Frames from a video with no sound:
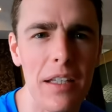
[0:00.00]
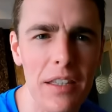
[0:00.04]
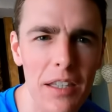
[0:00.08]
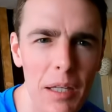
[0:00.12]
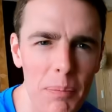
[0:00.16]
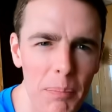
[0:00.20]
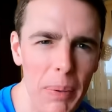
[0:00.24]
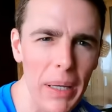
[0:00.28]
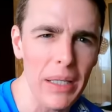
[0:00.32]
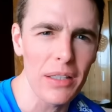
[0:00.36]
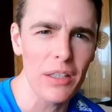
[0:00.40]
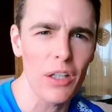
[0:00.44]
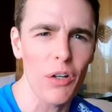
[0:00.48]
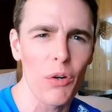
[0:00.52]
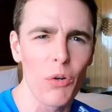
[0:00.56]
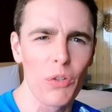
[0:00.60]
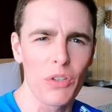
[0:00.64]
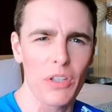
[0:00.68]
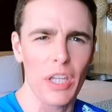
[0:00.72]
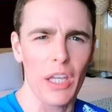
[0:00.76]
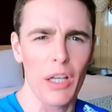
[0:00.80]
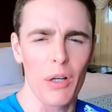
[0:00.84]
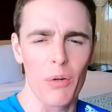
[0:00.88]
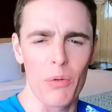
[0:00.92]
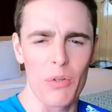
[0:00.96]
independent
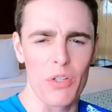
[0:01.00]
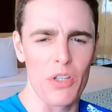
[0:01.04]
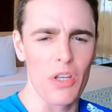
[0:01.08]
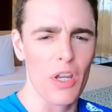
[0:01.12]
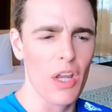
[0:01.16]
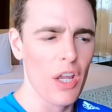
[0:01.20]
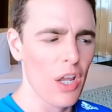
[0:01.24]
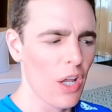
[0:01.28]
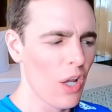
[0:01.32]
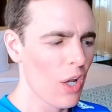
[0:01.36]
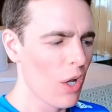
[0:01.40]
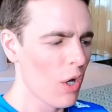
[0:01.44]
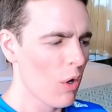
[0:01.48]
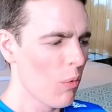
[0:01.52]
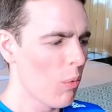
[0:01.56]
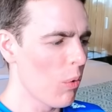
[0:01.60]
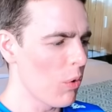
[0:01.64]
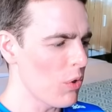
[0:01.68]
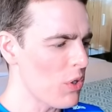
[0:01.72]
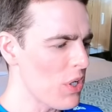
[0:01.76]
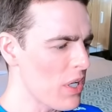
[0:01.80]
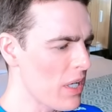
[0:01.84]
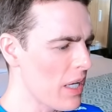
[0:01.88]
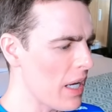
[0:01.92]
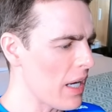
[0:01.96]
hotels
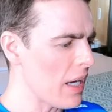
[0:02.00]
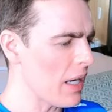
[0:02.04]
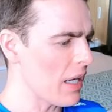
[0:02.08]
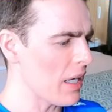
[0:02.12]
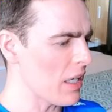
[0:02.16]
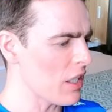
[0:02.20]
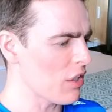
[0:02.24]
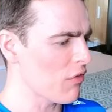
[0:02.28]
what you get